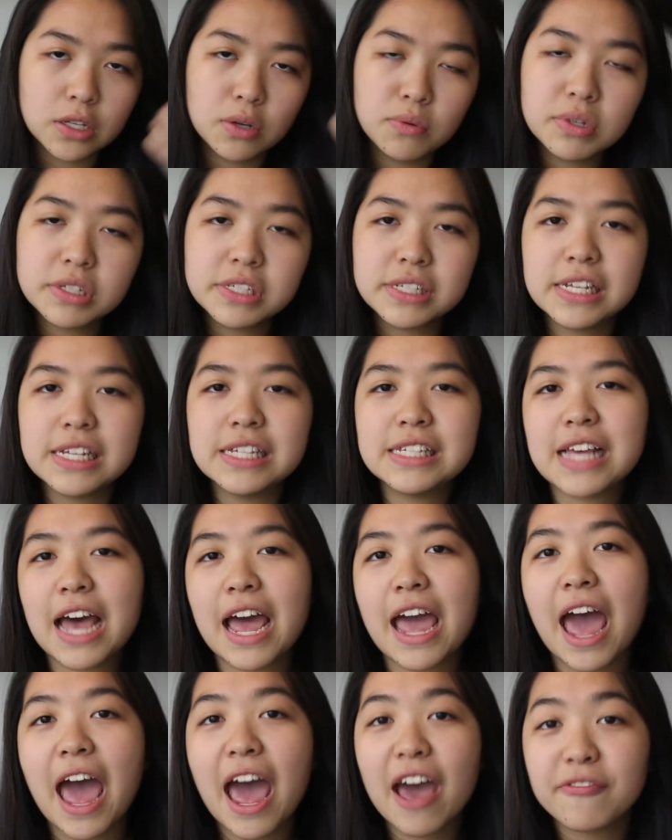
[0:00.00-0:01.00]
Well, since I
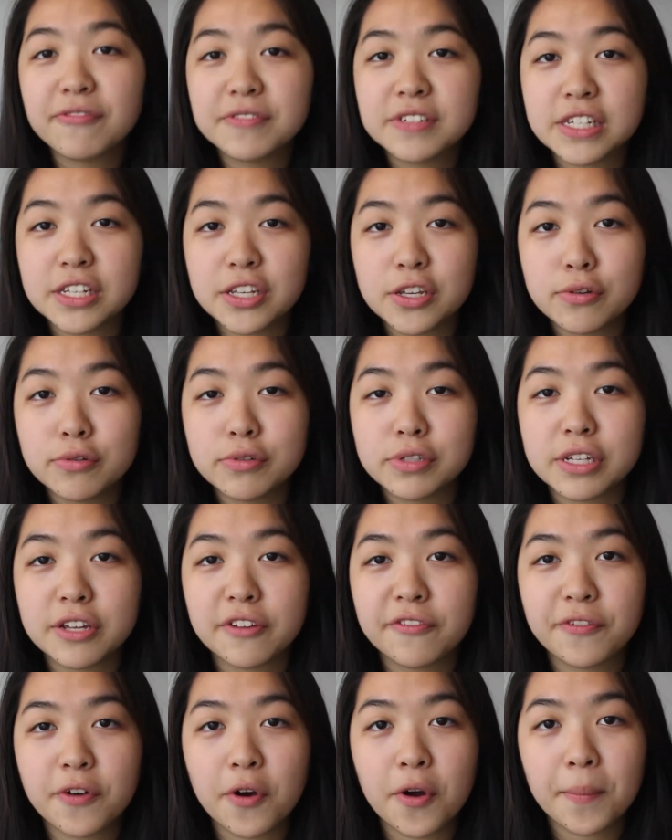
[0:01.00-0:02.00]
have to use
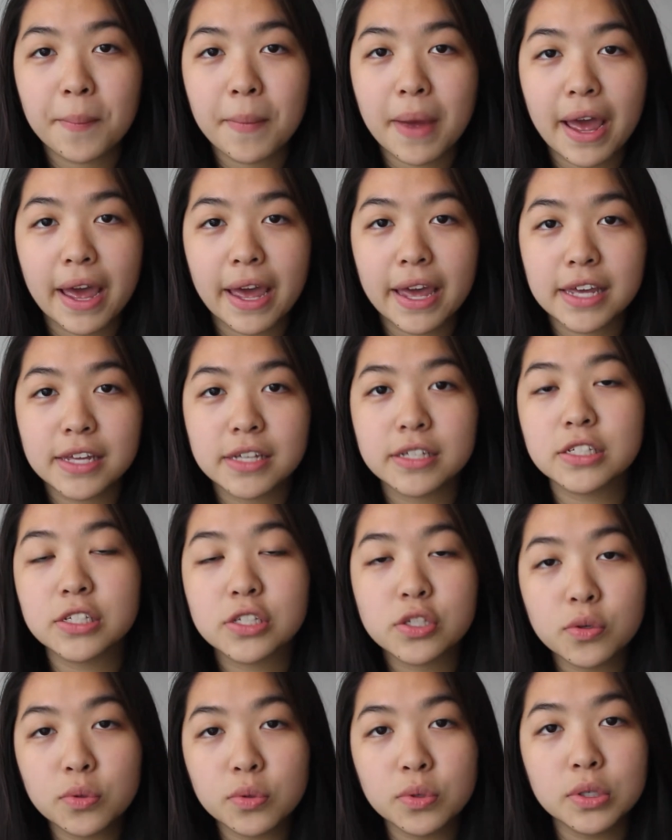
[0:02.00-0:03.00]
it for my
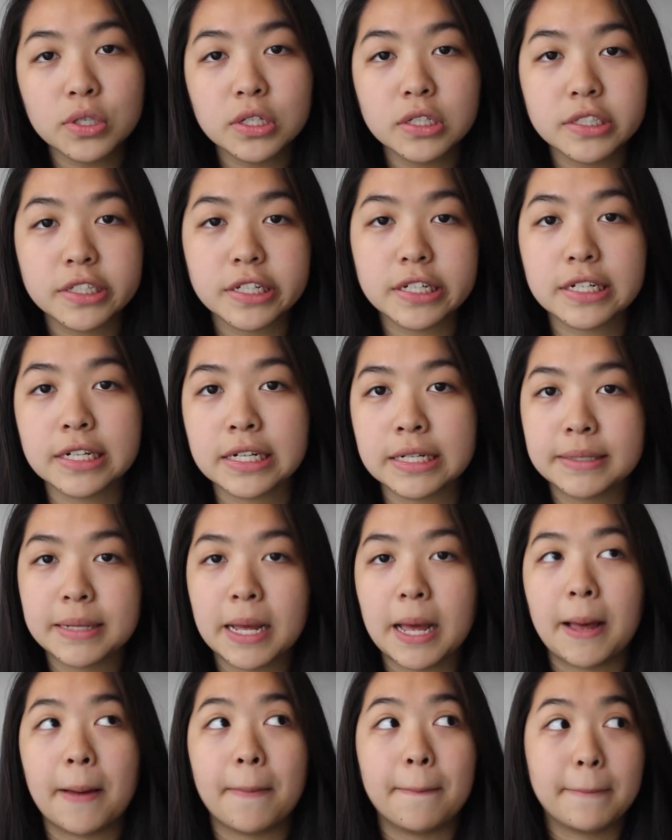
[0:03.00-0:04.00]
school, then
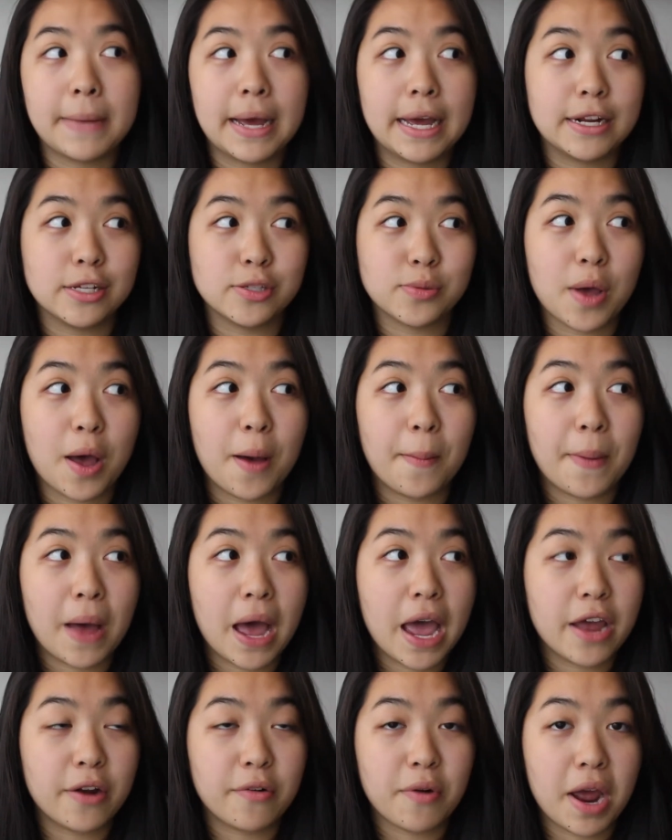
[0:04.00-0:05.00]
might as well
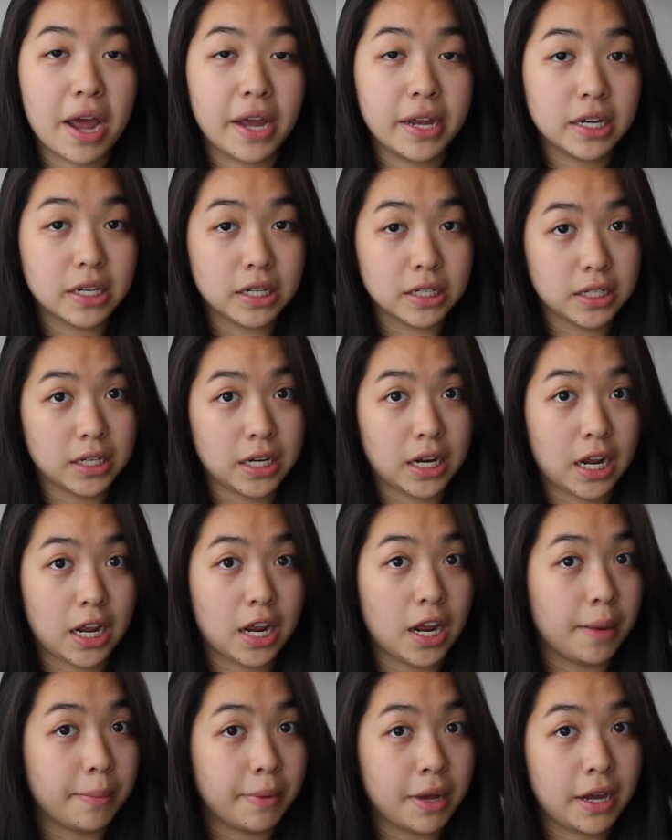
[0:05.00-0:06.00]
buy it, right?
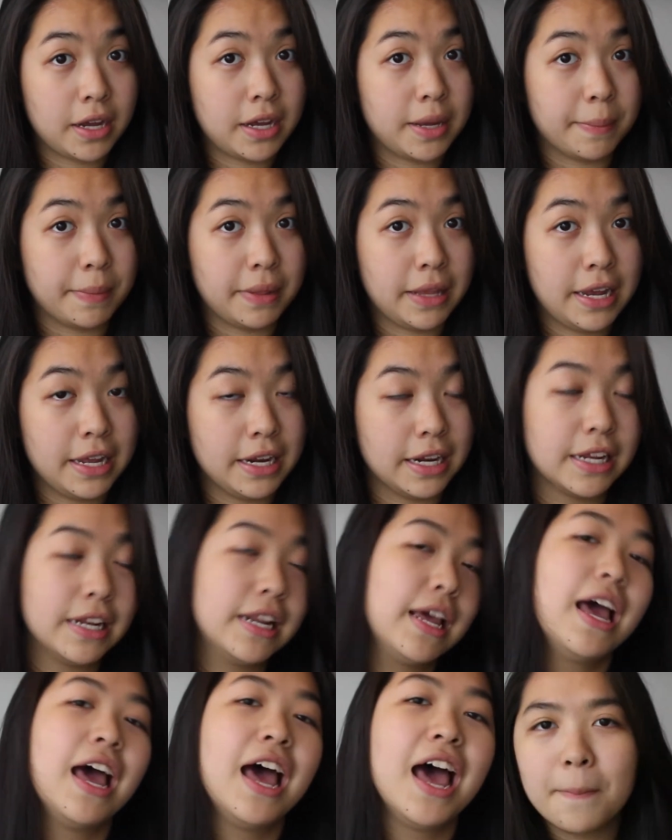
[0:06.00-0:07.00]
I'm not
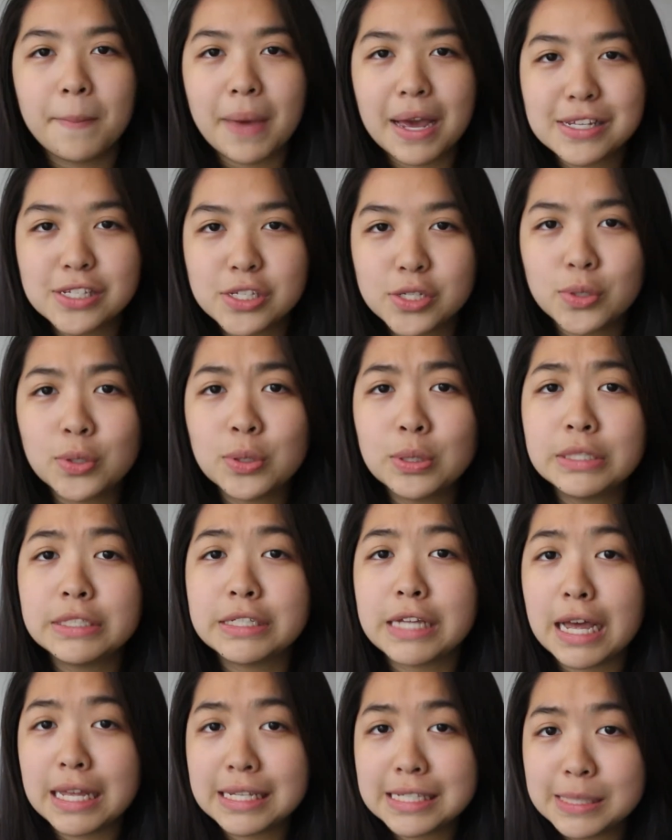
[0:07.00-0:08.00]
complaining. My school
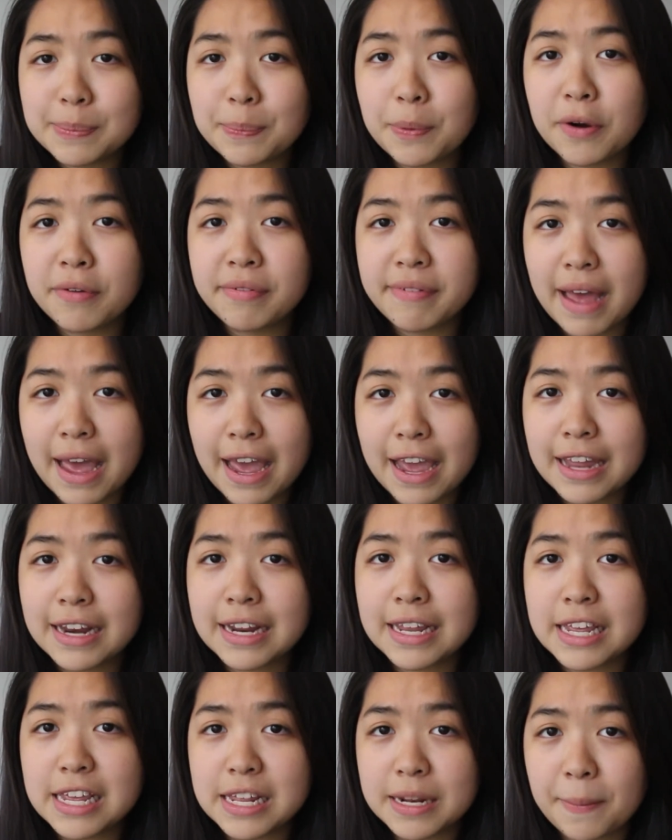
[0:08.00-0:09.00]
does provide
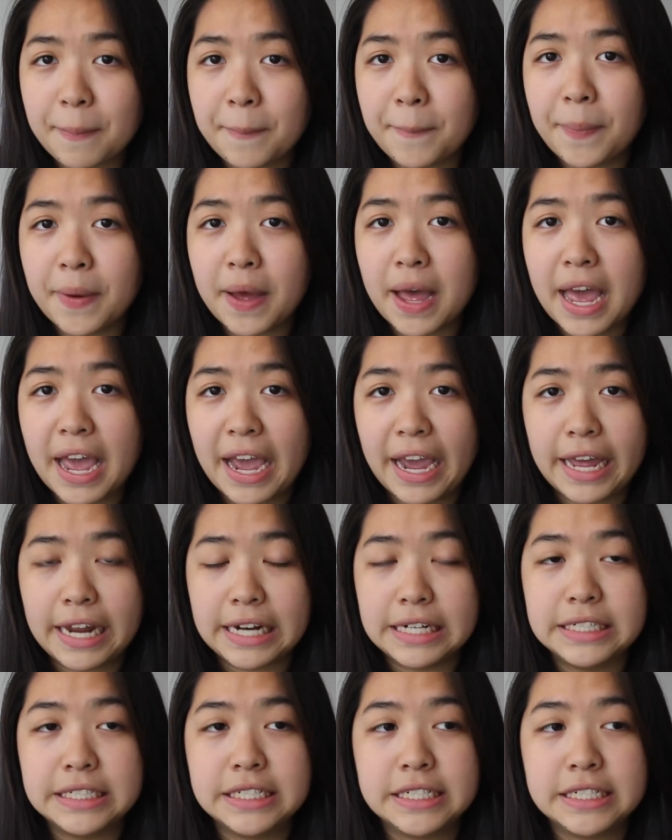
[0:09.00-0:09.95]
it, but